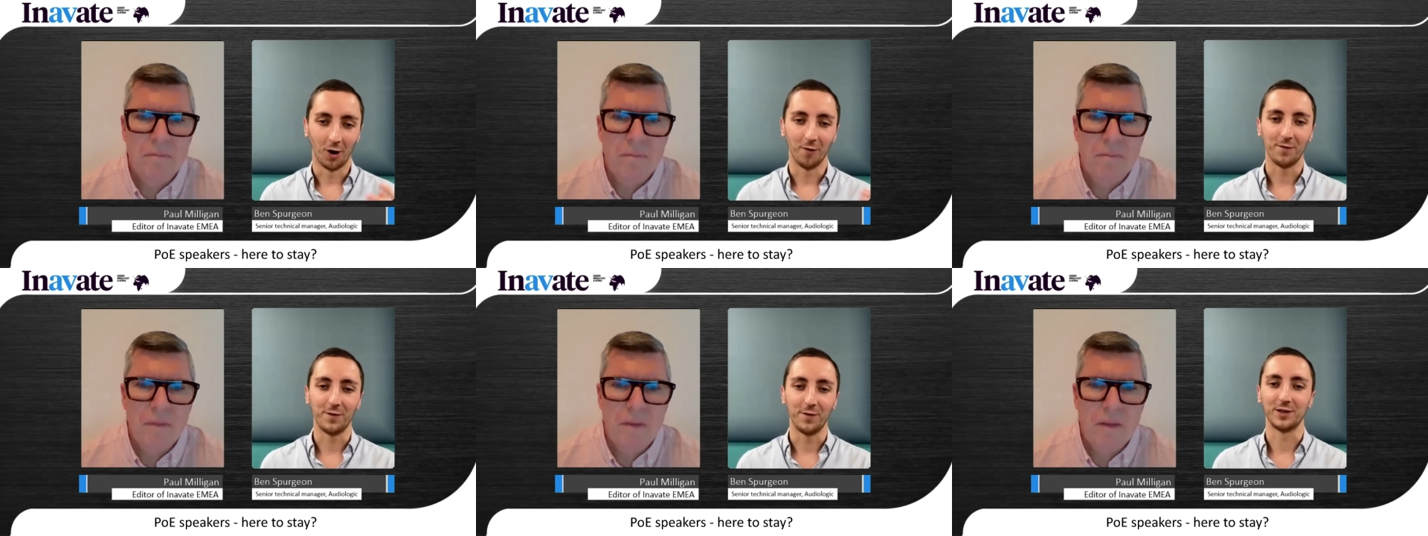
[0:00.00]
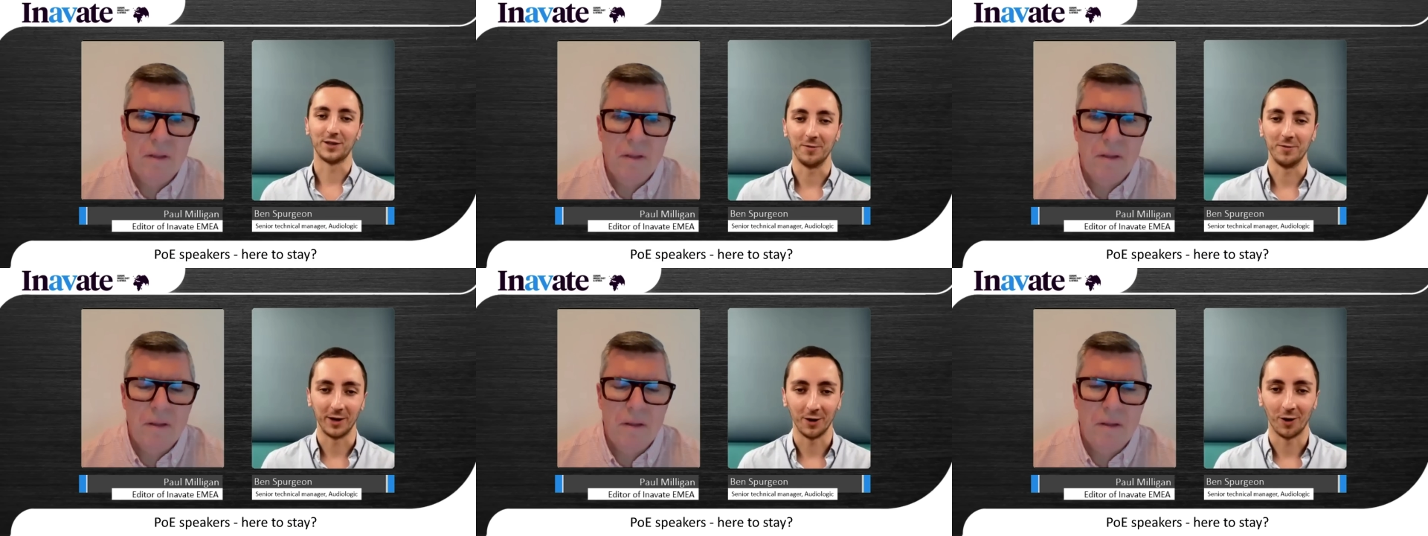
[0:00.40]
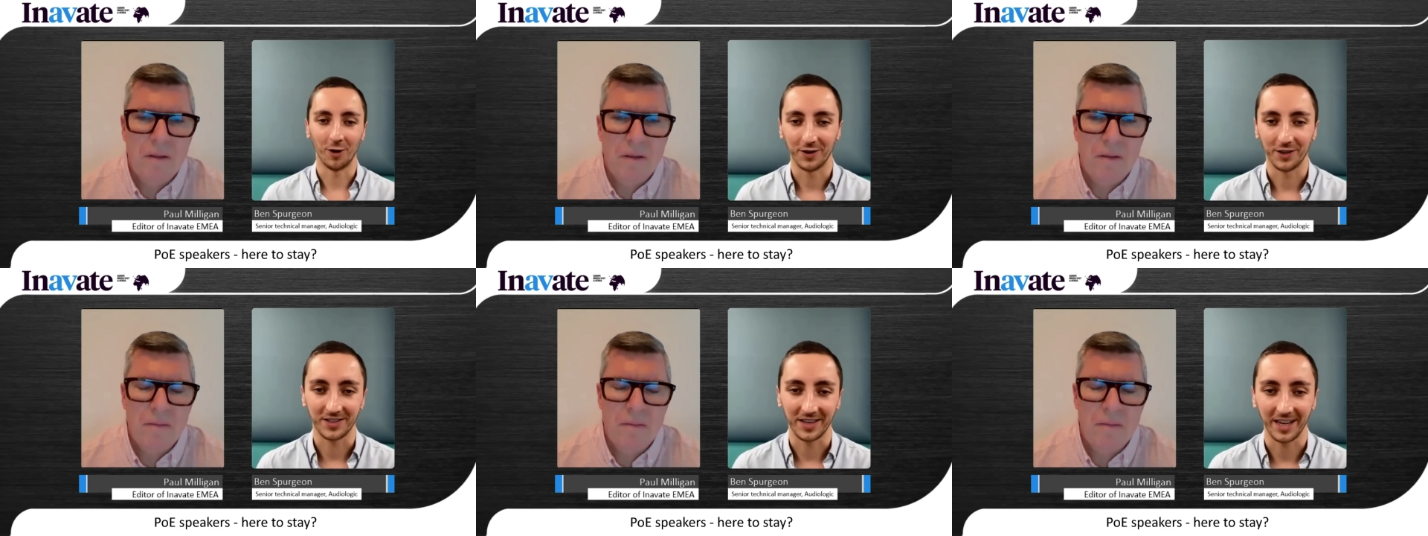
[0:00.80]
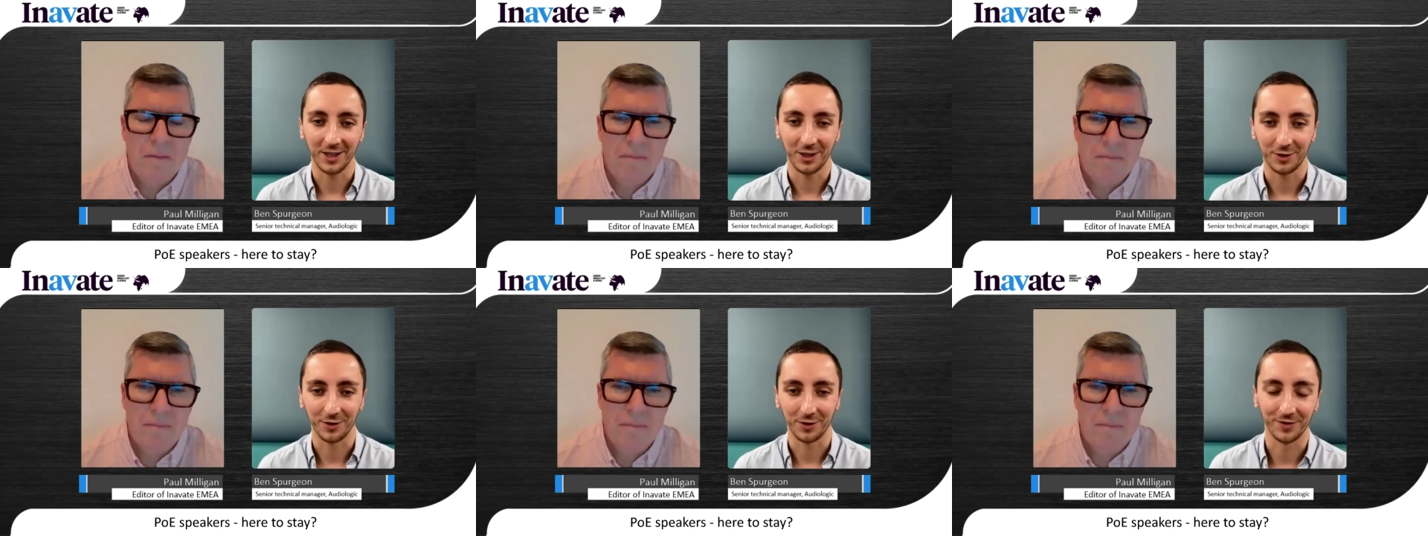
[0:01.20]
Speaker 1: Obviously, we're not at the
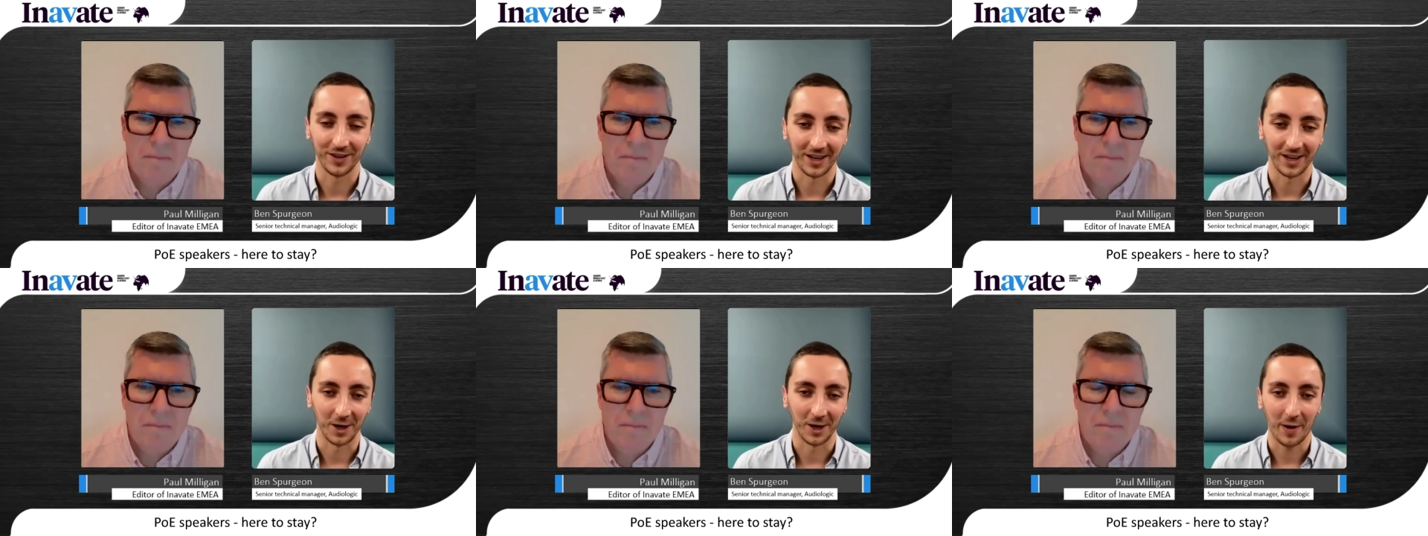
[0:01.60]
stage of uh,